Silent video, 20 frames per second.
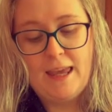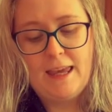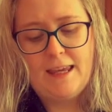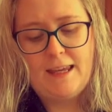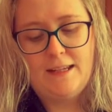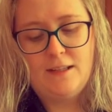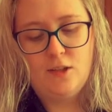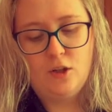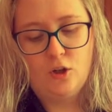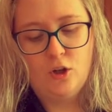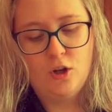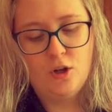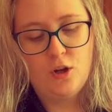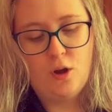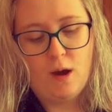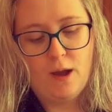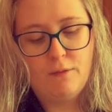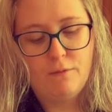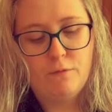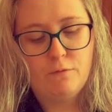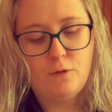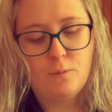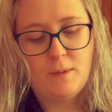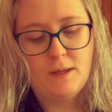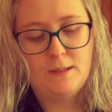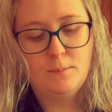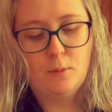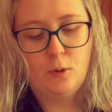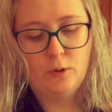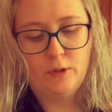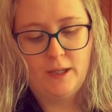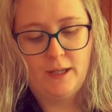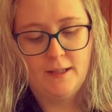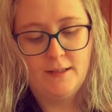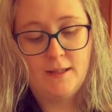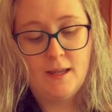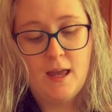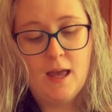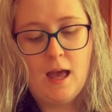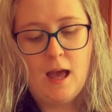He took a knife from his
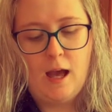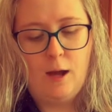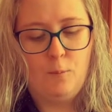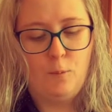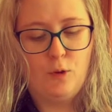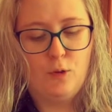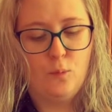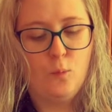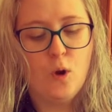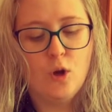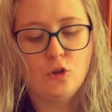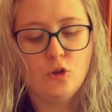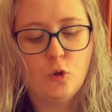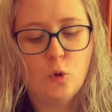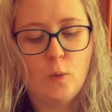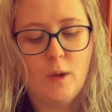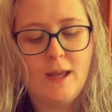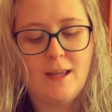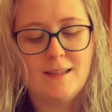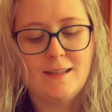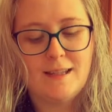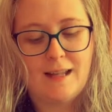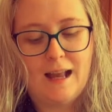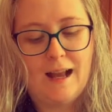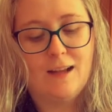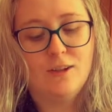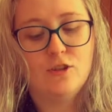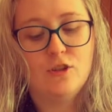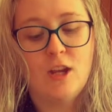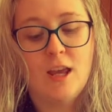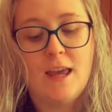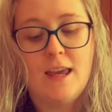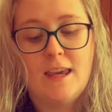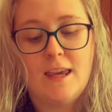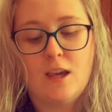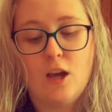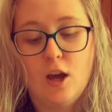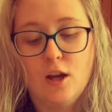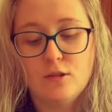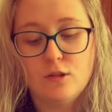pocket, and with one quick slash,
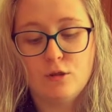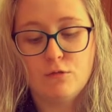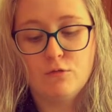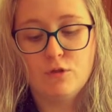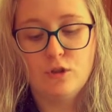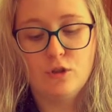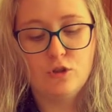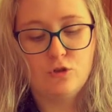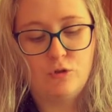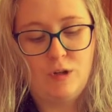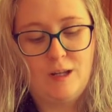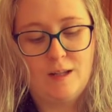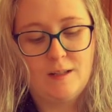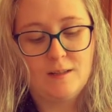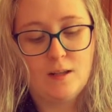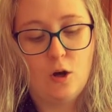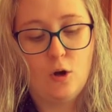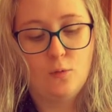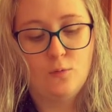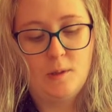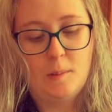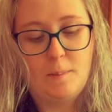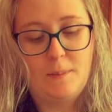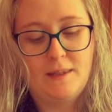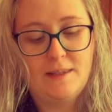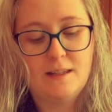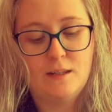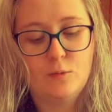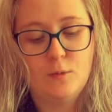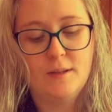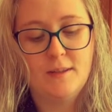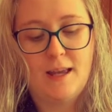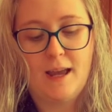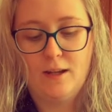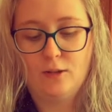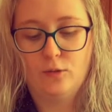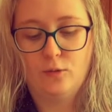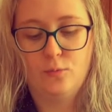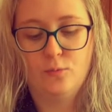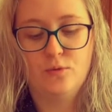he cut through the strings holding Mrs. Twit's
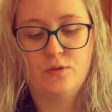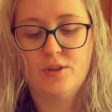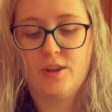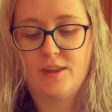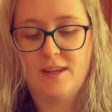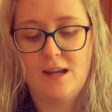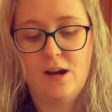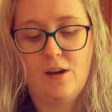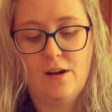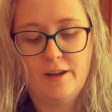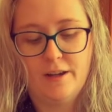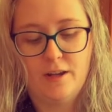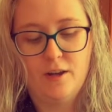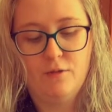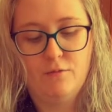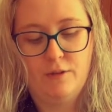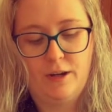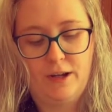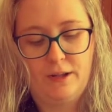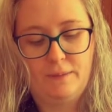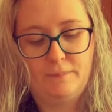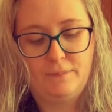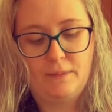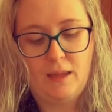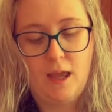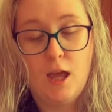ankles to the iron ring.